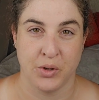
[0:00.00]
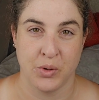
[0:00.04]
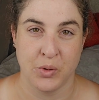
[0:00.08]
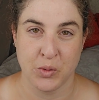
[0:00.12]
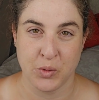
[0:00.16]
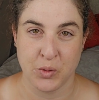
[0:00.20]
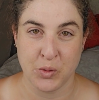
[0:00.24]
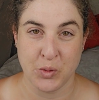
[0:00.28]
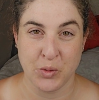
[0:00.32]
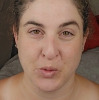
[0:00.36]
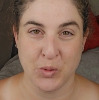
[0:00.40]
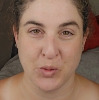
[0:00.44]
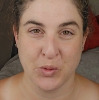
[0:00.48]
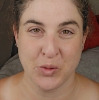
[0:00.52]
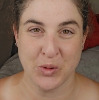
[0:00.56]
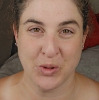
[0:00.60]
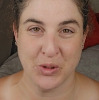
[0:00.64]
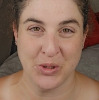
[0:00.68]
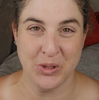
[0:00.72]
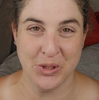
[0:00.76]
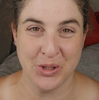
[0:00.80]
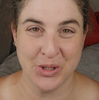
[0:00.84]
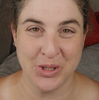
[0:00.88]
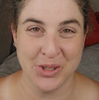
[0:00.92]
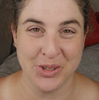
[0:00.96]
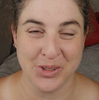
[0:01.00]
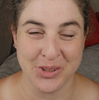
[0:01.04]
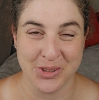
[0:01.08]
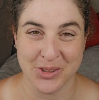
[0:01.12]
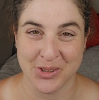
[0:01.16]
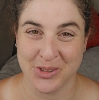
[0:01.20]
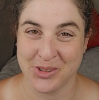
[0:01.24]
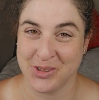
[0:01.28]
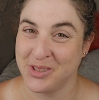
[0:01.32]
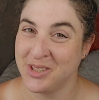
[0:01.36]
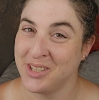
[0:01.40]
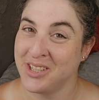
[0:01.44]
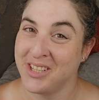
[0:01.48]

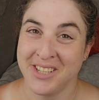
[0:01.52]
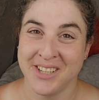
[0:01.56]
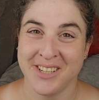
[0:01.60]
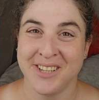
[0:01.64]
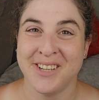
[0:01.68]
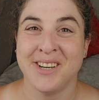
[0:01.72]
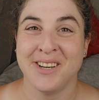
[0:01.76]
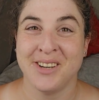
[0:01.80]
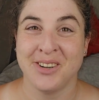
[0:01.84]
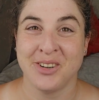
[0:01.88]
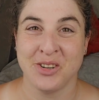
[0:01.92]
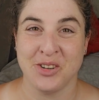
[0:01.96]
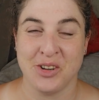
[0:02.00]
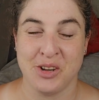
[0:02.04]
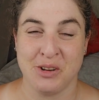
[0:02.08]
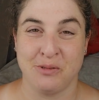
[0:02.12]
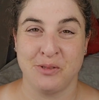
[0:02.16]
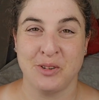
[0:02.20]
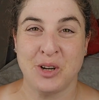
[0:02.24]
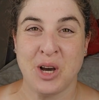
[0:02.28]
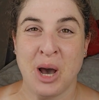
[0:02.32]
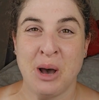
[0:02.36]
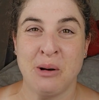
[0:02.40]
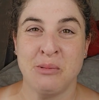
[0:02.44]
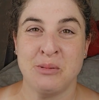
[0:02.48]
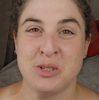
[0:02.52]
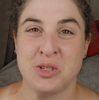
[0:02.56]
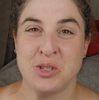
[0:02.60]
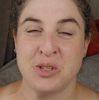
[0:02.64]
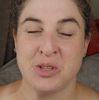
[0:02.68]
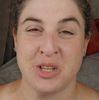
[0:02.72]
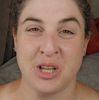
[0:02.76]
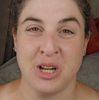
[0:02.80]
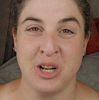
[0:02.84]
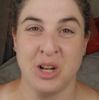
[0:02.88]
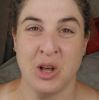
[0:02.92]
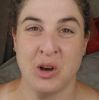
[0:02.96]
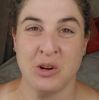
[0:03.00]
Ooh, we've come to
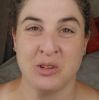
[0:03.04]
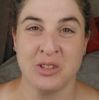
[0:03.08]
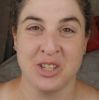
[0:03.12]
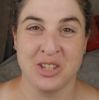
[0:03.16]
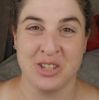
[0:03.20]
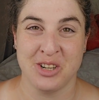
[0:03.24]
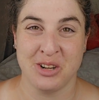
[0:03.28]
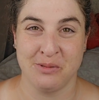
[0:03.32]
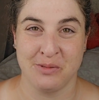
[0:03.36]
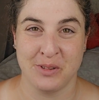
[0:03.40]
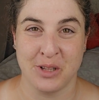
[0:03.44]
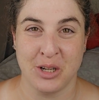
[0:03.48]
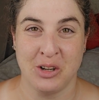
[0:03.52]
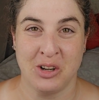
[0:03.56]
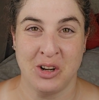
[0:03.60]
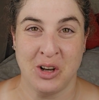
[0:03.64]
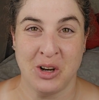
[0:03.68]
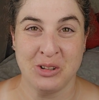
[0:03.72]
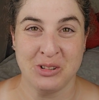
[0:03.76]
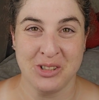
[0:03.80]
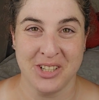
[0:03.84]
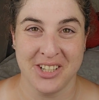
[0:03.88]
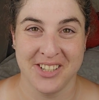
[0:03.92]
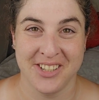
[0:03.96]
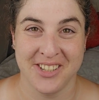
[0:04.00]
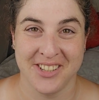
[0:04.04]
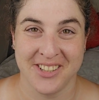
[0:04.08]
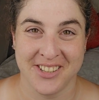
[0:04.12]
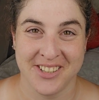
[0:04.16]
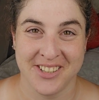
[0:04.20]
the loaded of the loaded.